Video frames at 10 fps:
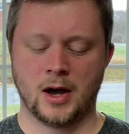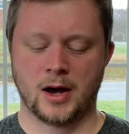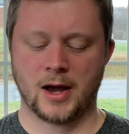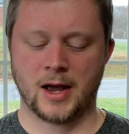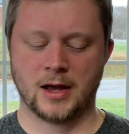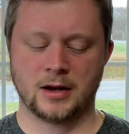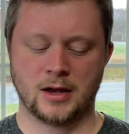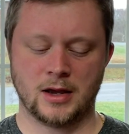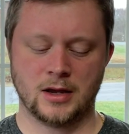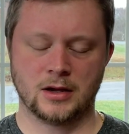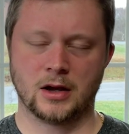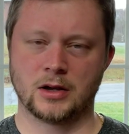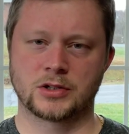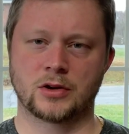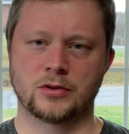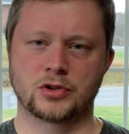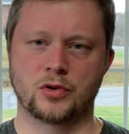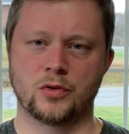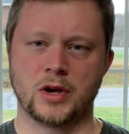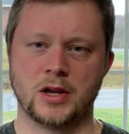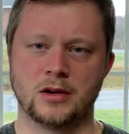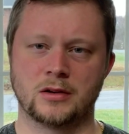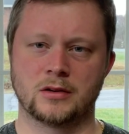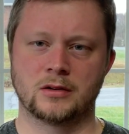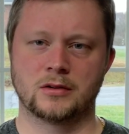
I had a Sarge Green